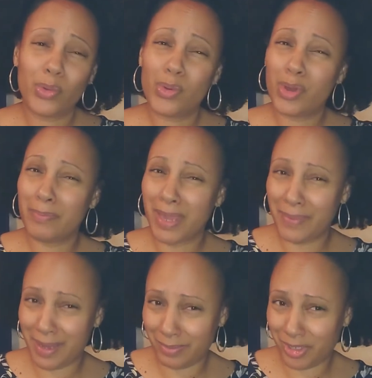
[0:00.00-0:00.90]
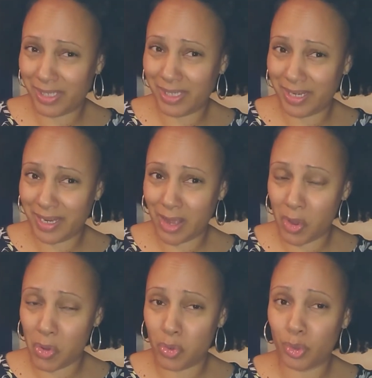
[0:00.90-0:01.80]
or maybe I'm just getting
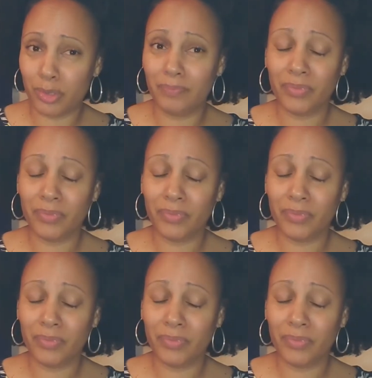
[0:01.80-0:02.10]
old.